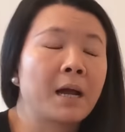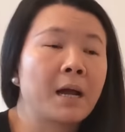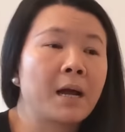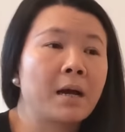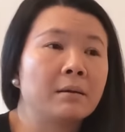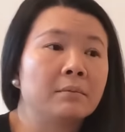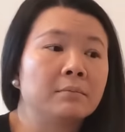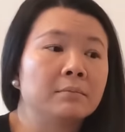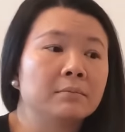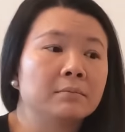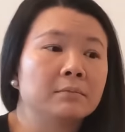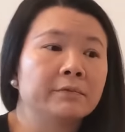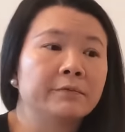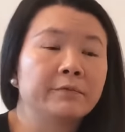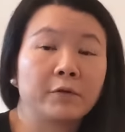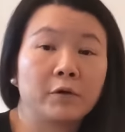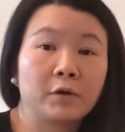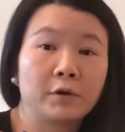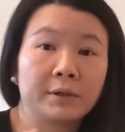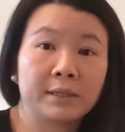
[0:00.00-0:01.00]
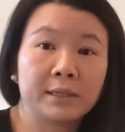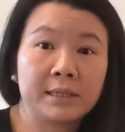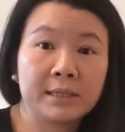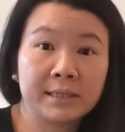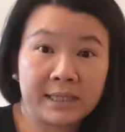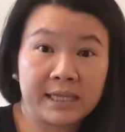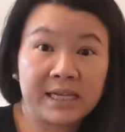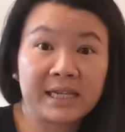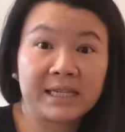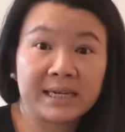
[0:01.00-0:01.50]
um, for
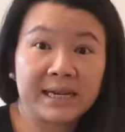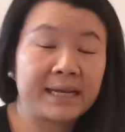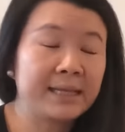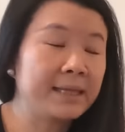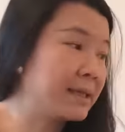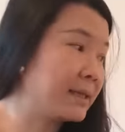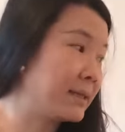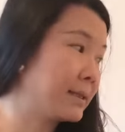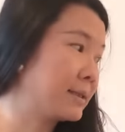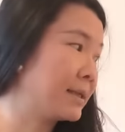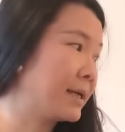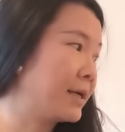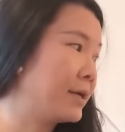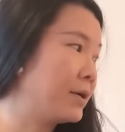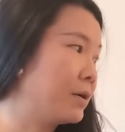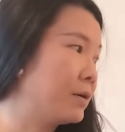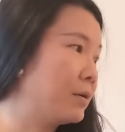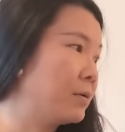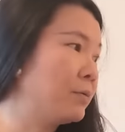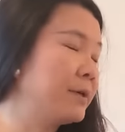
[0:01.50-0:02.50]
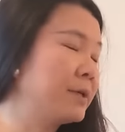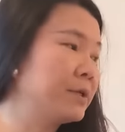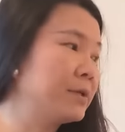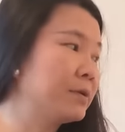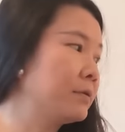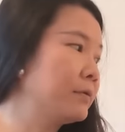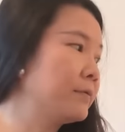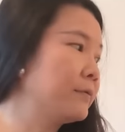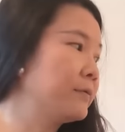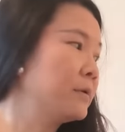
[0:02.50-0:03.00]
this, this like this, like, you know, we
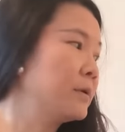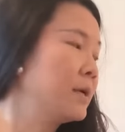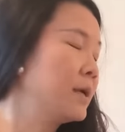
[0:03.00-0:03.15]
do